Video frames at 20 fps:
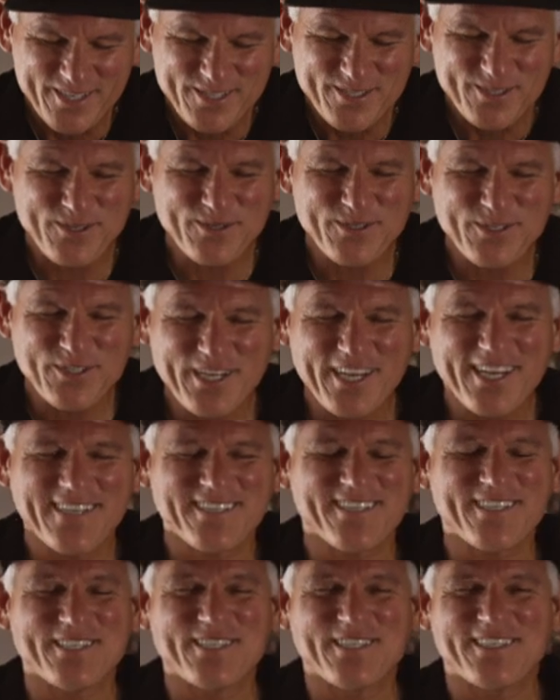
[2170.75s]
So
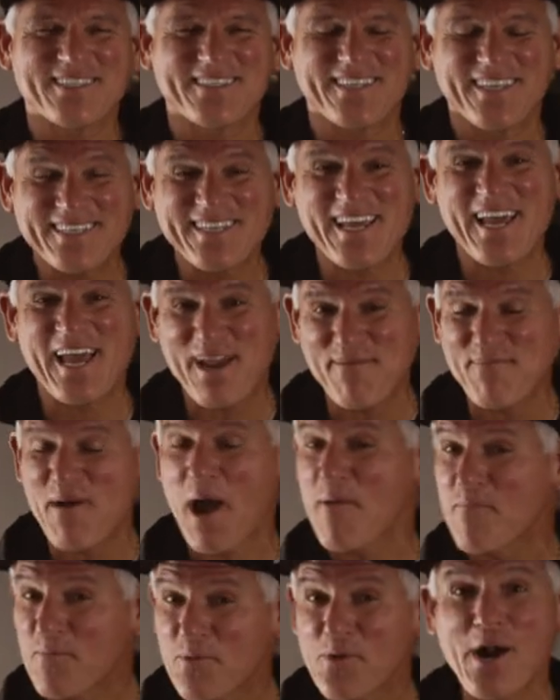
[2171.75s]
Jesus, today,
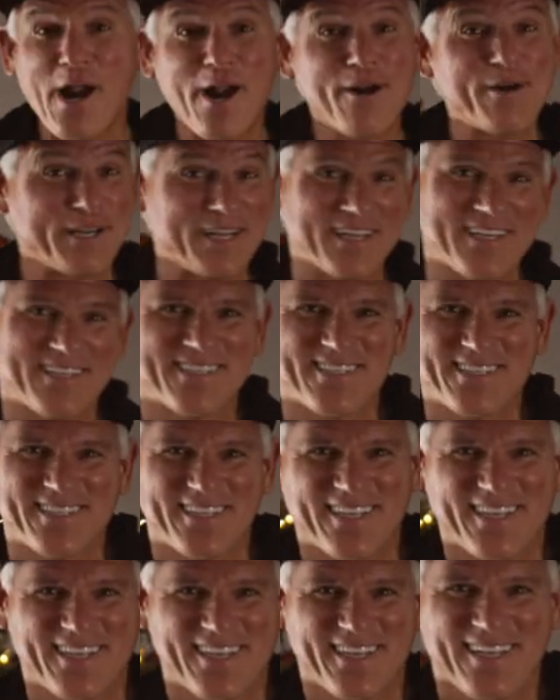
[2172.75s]
my prayer is
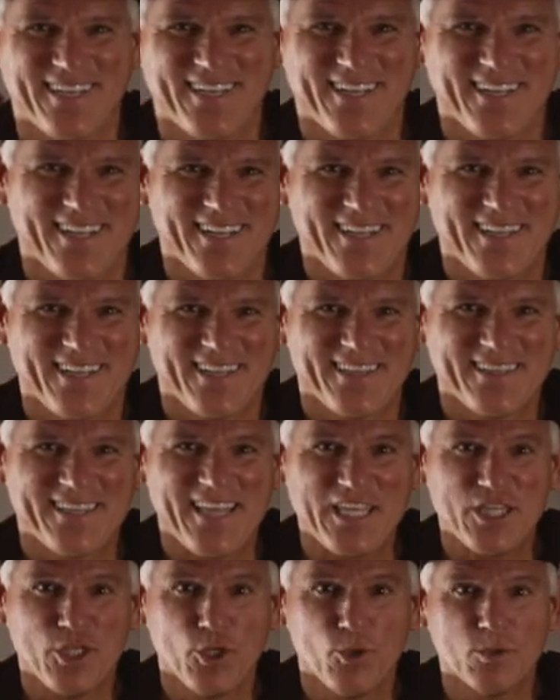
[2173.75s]

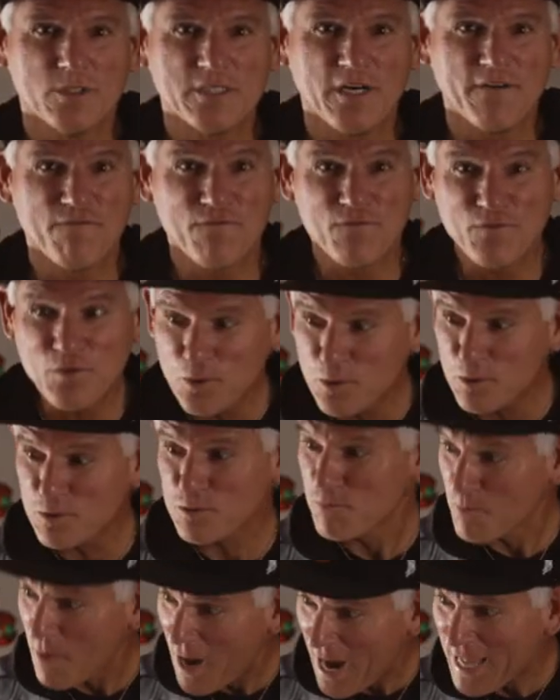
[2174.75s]
that you will
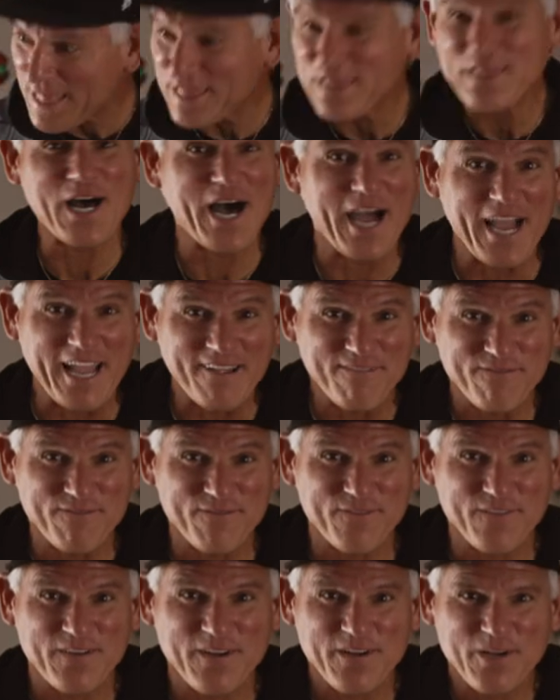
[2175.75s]
infuse my
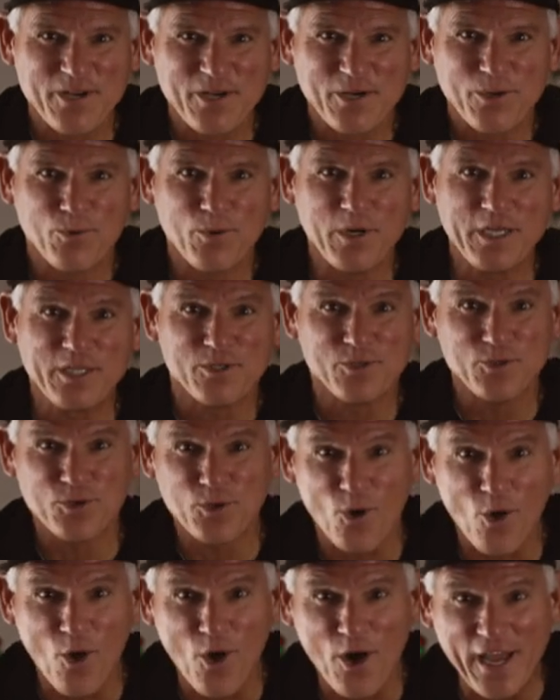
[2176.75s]
life with
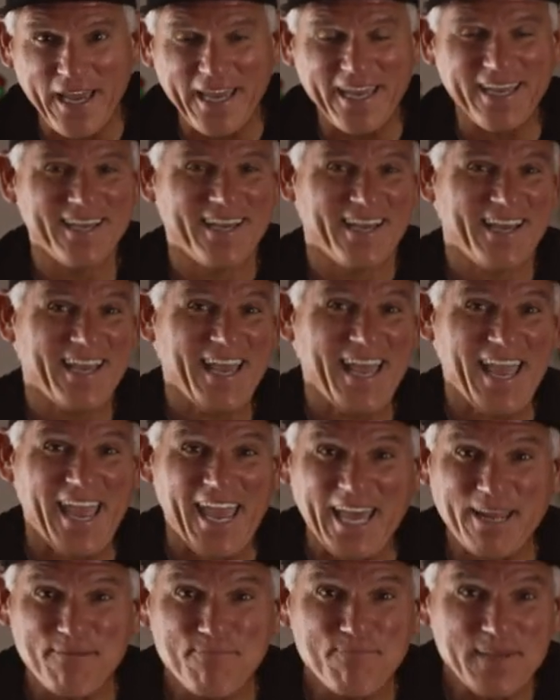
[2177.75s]
joy
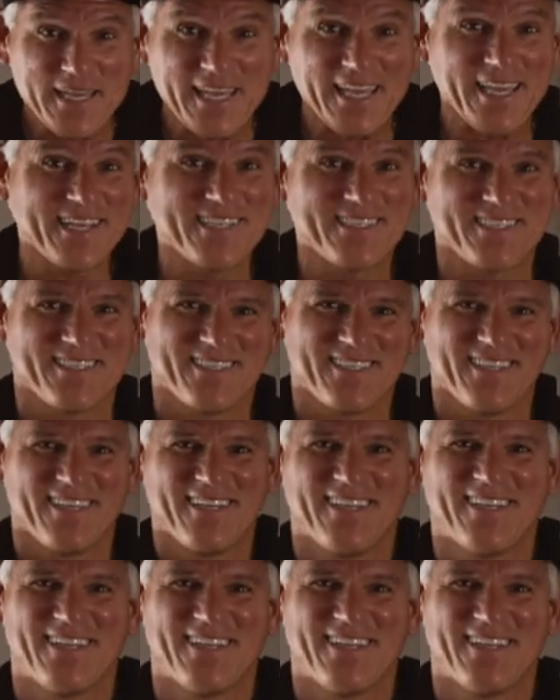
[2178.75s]
and peace.